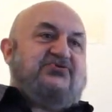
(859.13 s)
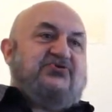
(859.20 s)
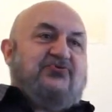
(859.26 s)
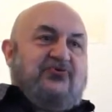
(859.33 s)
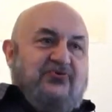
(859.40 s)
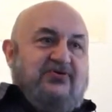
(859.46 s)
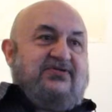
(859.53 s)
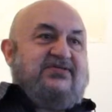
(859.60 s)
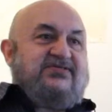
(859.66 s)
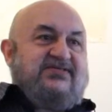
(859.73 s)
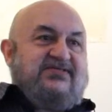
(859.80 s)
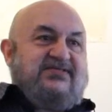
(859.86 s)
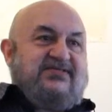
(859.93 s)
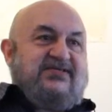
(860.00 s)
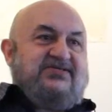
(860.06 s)
an ordinance
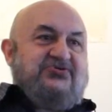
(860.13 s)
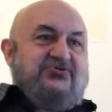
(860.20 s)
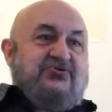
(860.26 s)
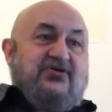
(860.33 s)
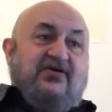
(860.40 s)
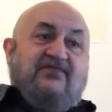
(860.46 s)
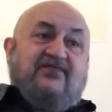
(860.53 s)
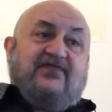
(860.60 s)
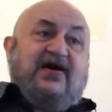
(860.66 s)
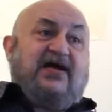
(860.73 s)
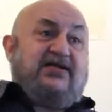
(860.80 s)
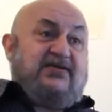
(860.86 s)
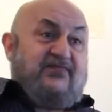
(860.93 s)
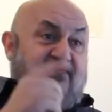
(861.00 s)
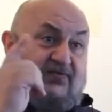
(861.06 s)
that says you'll get
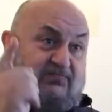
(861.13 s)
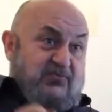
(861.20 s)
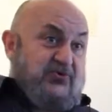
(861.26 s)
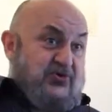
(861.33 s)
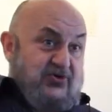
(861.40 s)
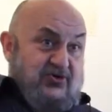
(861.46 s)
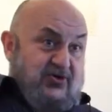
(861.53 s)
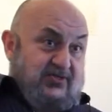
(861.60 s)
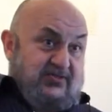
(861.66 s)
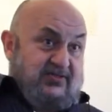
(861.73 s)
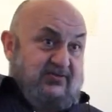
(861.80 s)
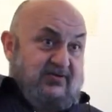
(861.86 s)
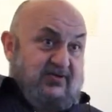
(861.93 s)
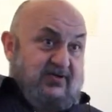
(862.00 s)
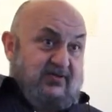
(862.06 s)
fined if you put it on
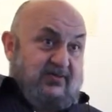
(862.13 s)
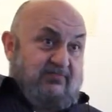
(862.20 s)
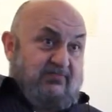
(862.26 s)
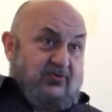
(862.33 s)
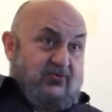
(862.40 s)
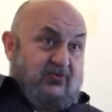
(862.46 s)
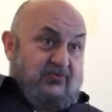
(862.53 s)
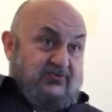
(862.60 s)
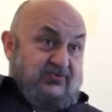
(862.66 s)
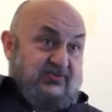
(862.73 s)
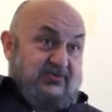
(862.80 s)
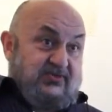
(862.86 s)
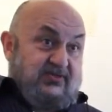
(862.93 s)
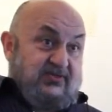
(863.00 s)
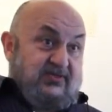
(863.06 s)
the on the poles.